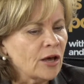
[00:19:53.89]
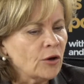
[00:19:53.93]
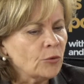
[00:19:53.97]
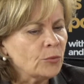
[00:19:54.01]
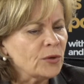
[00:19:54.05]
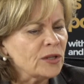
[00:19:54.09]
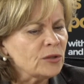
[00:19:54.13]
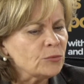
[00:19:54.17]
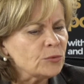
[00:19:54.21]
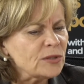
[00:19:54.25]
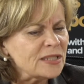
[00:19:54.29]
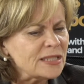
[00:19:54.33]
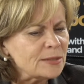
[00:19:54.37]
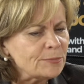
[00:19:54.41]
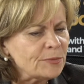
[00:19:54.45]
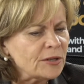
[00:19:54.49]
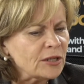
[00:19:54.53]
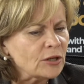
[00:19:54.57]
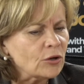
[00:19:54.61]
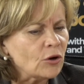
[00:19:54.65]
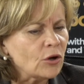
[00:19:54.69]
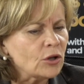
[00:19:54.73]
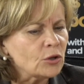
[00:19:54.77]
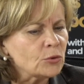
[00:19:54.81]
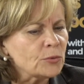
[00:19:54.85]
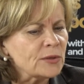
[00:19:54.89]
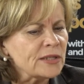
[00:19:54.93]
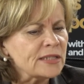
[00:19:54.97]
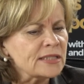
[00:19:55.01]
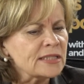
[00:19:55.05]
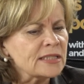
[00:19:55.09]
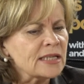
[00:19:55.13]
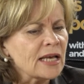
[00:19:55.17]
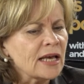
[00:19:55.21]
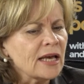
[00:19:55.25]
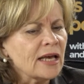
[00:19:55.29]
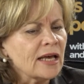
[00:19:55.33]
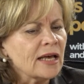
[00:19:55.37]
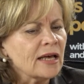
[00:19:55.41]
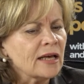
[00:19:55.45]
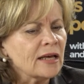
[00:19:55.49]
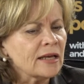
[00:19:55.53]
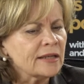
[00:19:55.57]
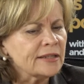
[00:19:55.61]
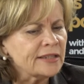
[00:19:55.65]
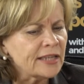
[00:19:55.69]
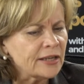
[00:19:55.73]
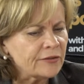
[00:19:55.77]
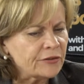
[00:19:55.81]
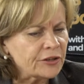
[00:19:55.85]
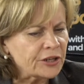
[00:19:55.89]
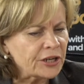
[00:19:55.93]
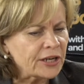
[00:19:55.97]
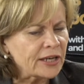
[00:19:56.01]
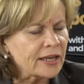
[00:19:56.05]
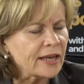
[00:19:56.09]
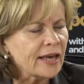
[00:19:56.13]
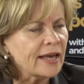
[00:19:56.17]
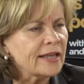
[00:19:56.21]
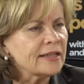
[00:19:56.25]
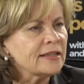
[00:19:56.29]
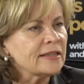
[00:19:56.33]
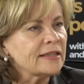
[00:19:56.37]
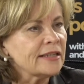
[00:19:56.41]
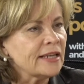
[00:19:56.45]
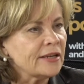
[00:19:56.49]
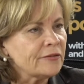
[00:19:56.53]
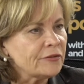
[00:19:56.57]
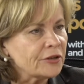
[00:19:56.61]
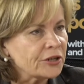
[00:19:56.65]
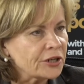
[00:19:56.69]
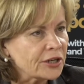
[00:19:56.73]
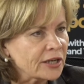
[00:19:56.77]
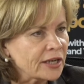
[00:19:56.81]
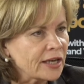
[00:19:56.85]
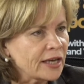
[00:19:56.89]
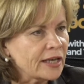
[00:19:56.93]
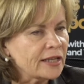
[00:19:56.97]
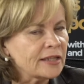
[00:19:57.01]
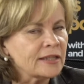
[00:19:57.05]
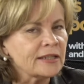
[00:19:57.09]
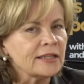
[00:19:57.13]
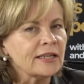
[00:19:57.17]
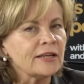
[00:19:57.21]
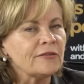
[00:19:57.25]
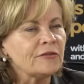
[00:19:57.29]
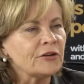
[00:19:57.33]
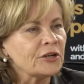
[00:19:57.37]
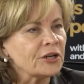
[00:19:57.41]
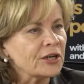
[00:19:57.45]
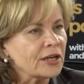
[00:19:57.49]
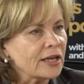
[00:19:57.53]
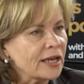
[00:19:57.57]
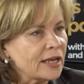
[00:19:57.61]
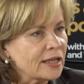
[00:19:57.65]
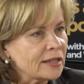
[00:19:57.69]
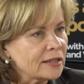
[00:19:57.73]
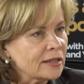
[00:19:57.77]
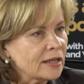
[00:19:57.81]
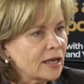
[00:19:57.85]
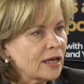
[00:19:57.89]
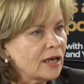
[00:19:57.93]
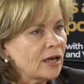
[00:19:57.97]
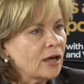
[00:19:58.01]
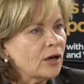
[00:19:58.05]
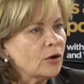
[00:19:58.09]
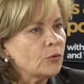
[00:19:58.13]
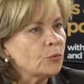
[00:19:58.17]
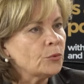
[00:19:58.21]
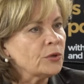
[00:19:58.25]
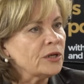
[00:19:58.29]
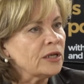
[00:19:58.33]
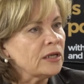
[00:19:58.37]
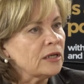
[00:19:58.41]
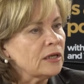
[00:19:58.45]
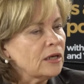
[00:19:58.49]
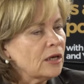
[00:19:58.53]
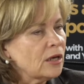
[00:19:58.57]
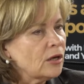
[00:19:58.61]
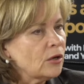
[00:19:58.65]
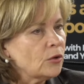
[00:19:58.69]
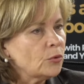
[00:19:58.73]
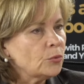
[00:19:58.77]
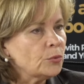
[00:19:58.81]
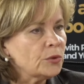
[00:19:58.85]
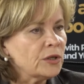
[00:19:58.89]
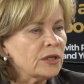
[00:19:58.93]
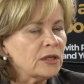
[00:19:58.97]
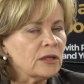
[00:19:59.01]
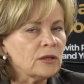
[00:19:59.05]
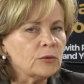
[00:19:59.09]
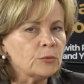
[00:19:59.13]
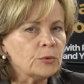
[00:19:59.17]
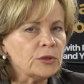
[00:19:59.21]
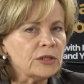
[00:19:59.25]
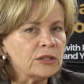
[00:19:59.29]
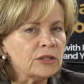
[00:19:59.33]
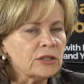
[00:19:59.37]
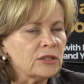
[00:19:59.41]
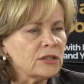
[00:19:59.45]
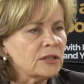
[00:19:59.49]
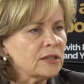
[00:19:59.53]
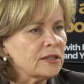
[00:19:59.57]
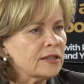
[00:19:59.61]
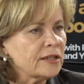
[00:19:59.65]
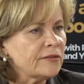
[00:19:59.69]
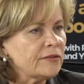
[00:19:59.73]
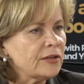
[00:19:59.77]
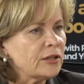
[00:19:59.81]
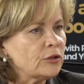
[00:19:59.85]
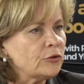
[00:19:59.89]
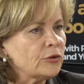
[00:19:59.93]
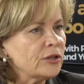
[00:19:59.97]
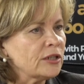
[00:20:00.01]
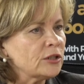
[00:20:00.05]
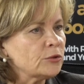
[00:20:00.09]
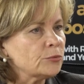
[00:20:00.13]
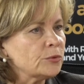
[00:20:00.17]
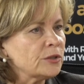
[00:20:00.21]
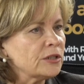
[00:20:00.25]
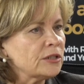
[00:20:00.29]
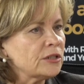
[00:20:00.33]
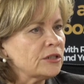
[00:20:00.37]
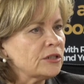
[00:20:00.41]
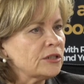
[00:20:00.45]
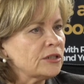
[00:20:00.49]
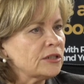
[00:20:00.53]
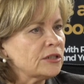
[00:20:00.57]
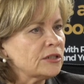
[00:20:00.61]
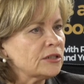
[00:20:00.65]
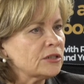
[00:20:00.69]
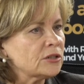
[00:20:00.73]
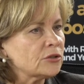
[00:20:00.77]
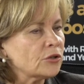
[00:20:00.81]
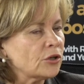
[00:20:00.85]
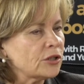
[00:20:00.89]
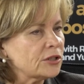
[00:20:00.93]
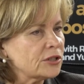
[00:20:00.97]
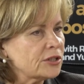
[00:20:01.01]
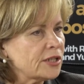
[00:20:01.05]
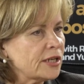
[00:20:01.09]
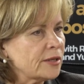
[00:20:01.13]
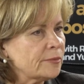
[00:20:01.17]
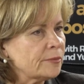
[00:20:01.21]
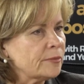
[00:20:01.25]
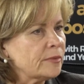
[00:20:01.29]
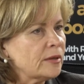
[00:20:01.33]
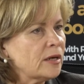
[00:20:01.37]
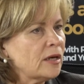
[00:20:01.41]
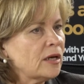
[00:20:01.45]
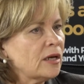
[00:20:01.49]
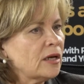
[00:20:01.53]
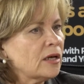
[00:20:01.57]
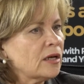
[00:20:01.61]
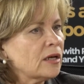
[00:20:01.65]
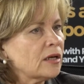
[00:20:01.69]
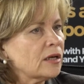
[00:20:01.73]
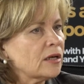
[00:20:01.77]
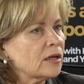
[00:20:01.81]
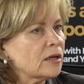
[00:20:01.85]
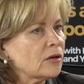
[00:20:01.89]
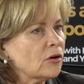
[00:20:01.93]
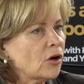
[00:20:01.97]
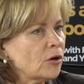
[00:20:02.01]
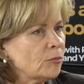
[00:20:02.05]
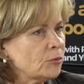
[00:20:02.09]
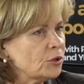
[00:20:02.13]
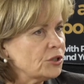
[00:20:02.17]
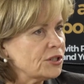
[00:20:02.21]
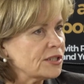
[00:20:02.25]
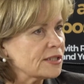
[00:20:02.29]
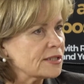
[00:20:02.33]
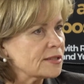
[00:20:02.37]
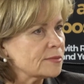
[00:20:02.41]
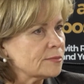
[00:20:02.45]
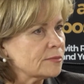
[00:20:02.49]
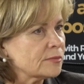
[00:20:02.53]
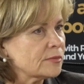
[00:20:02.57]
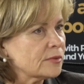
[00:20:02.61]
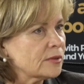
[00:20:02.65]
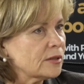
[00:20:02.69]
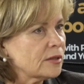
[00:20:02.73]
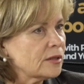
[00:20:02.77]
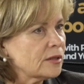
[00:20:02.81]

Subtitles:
When we speak always never again, never again, never again, we didn't evaluate, we didn't condemn communism